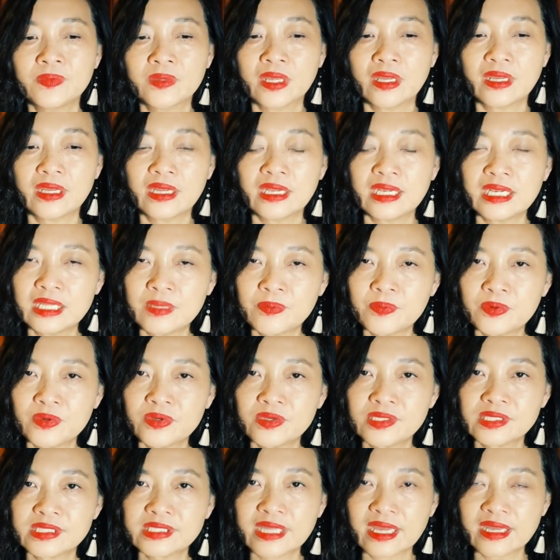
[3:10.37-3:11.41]
liberal
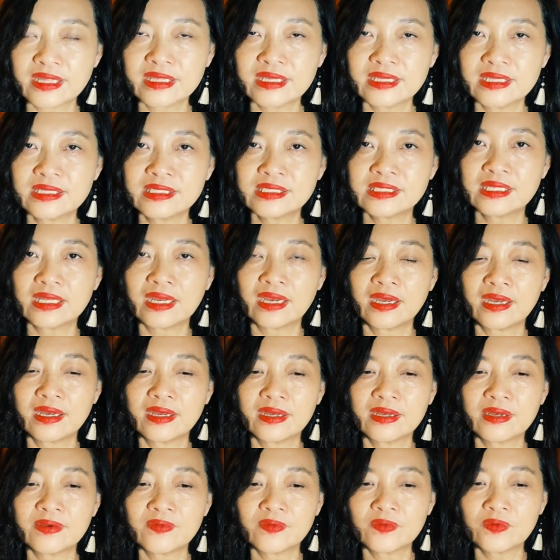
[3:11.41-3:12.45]
studies
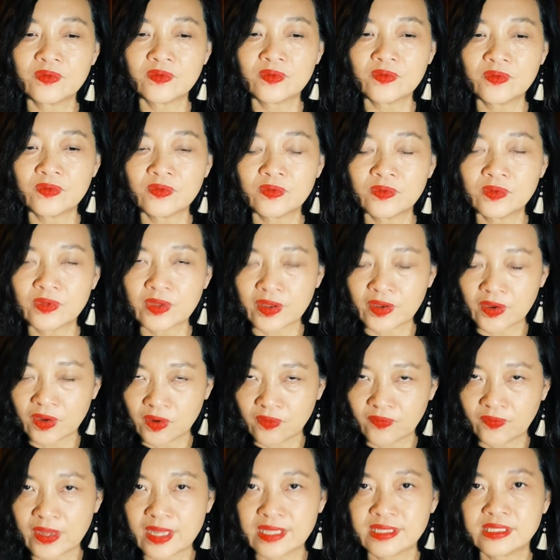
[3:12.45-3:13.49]

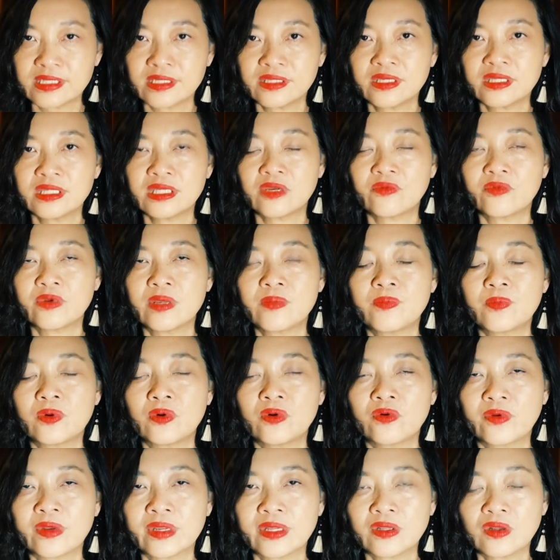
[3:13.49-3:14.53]
of external degree
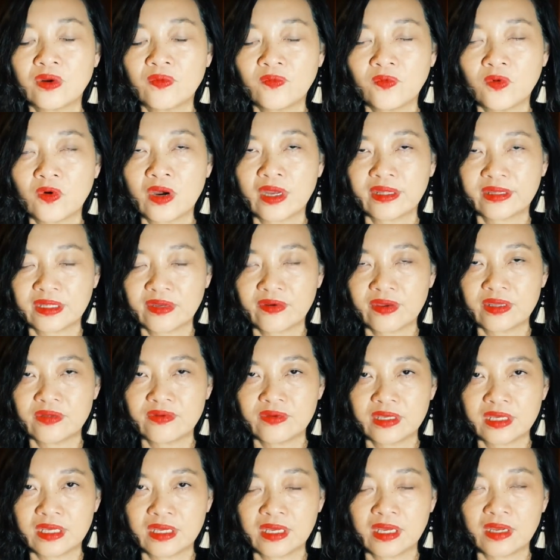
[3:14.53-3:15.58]
program for
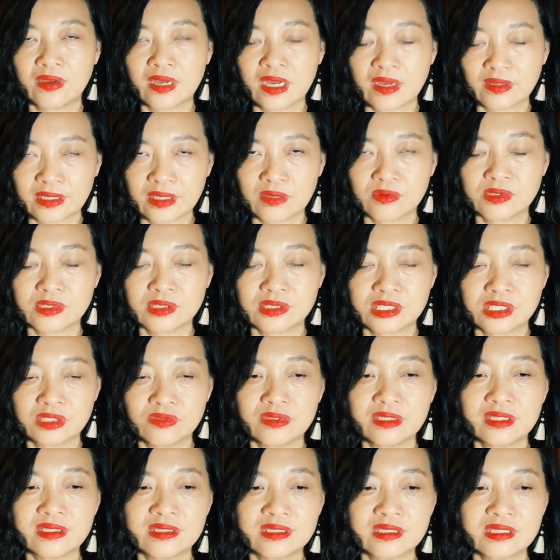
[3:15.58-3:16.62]
adult
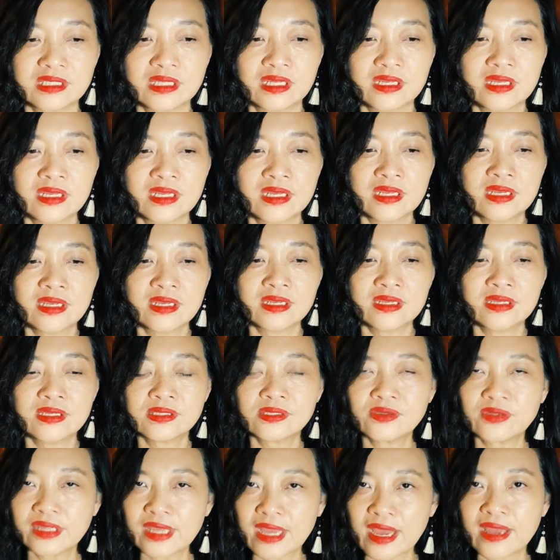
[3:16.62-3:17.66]
students. So
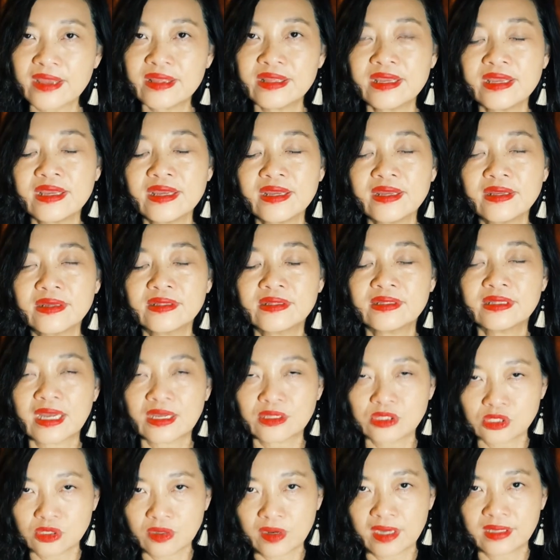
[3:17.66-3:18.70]
the idea
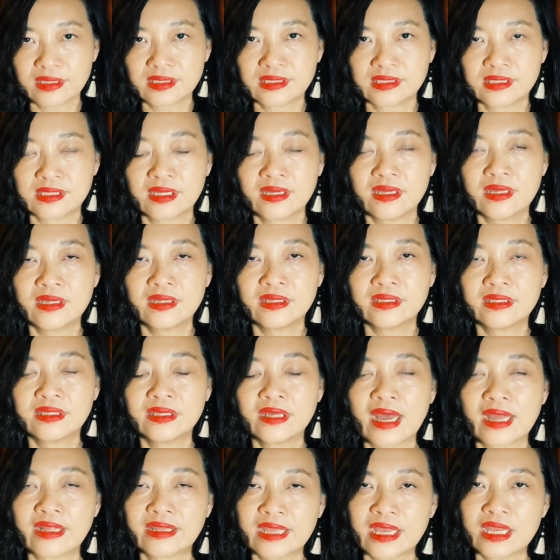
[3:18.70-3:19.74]
attracts the
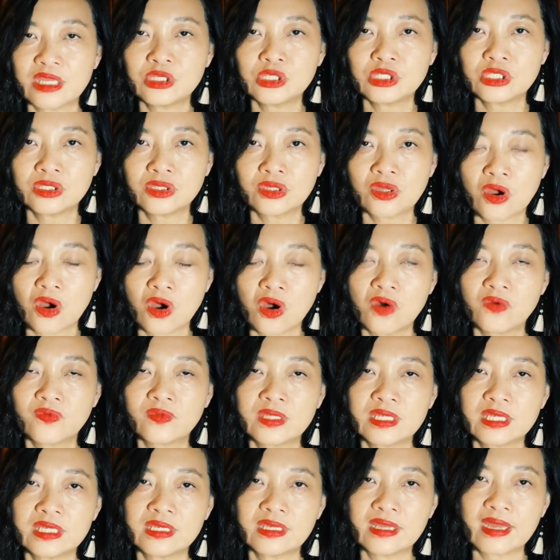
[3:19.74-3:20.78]
attention of
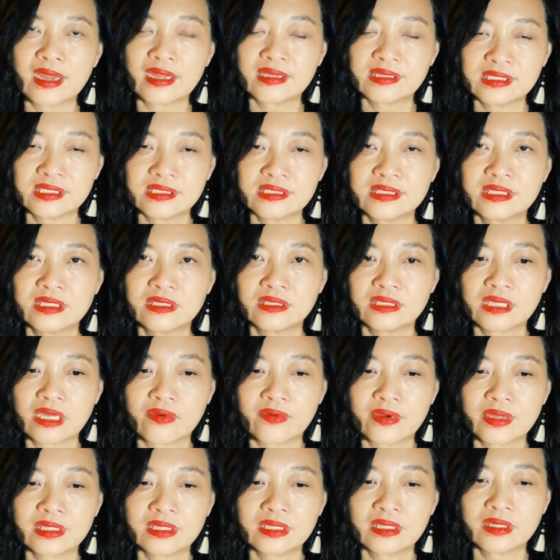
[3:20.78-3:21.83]
the assistant
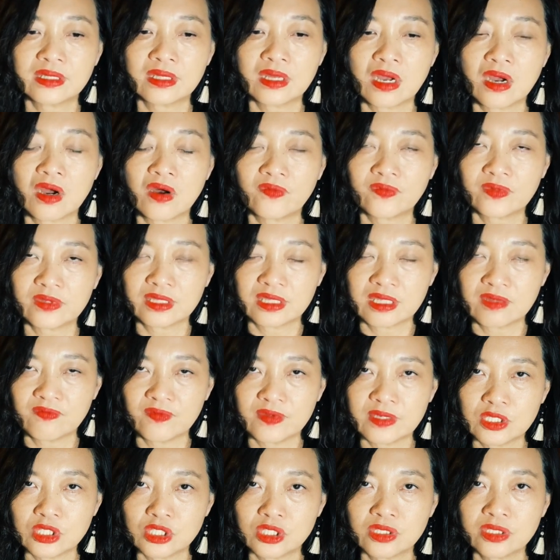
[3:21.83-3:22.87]
director of the
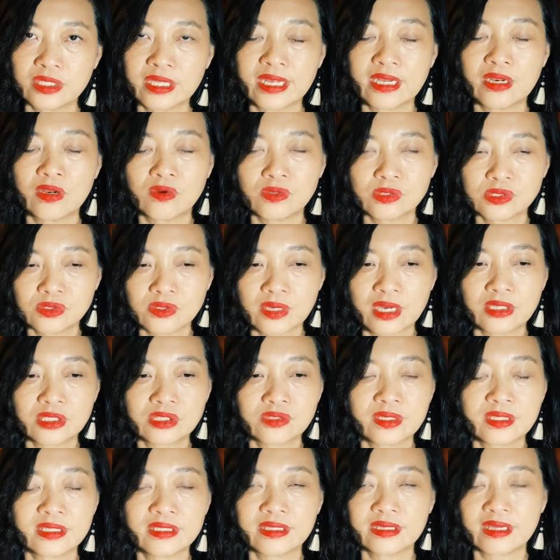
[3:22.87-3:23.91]
division and also
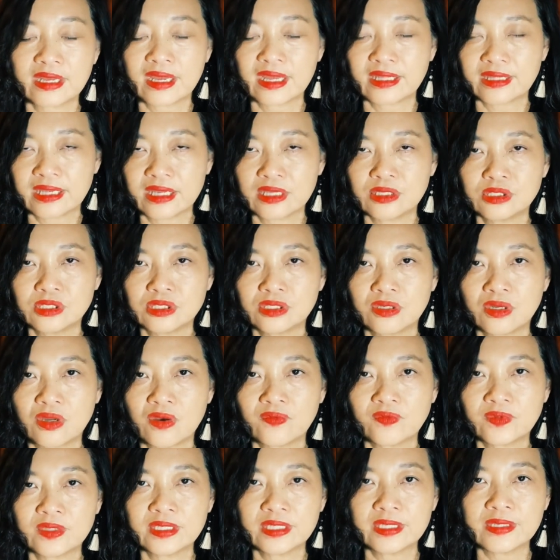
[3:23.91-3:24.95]
attract the attention
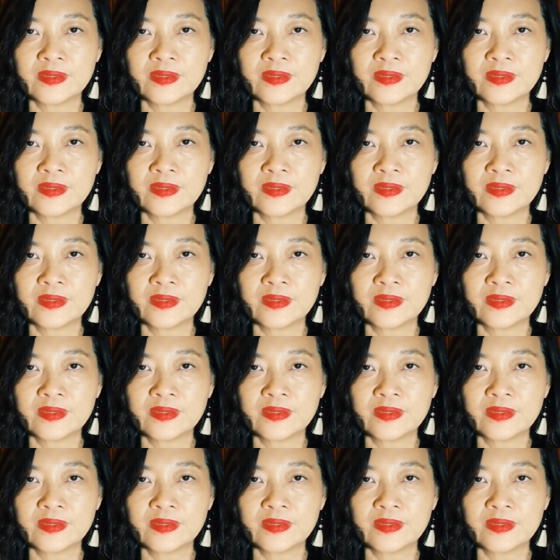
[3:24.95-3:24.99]
of the